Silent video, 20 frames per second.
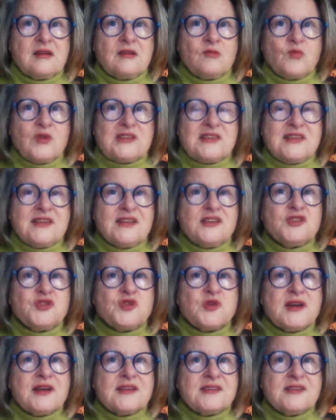what's
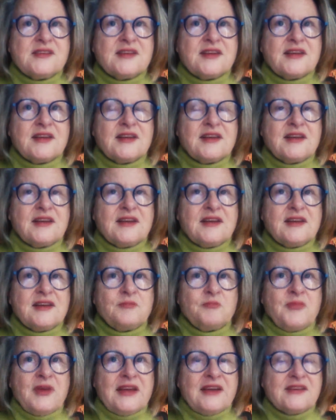interesting,
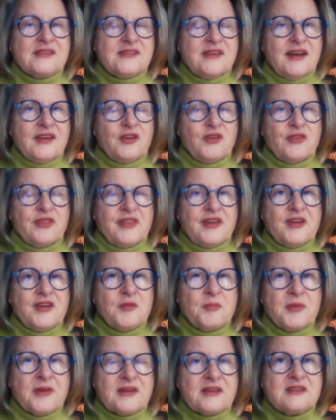being a
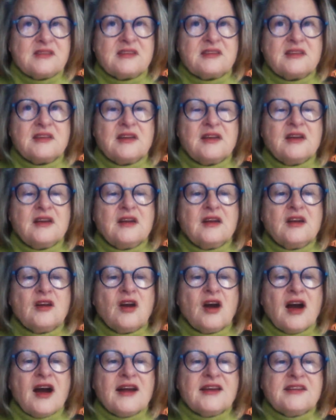psychotherapist,
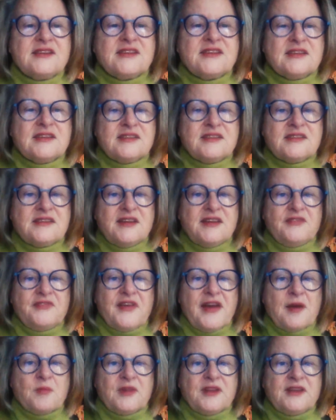I tend to see
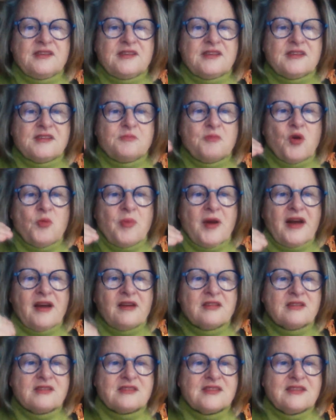families as
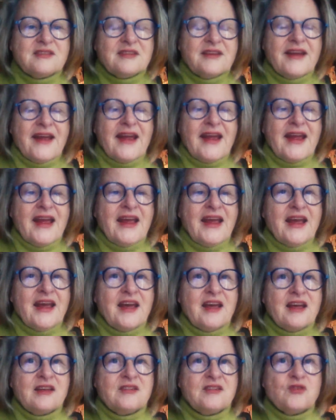mobiles.
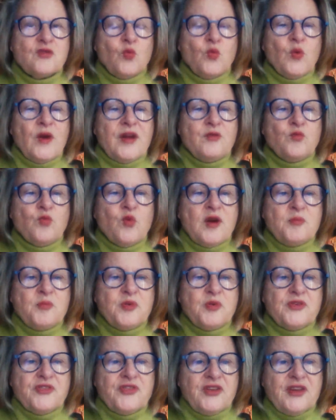And when one
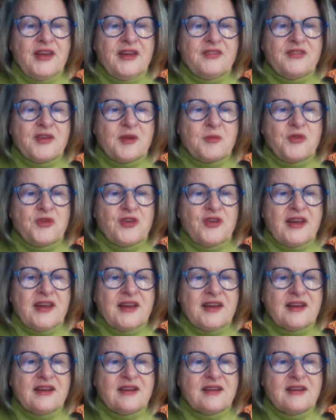person gives up
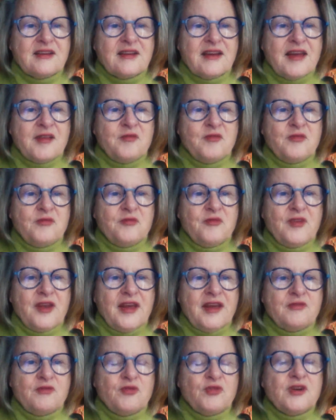drinking
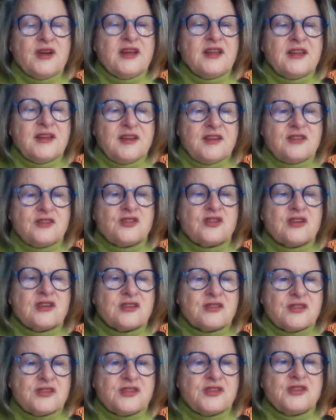and really
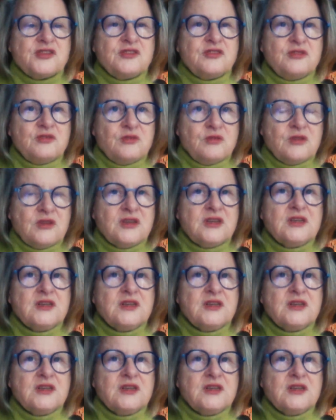starts to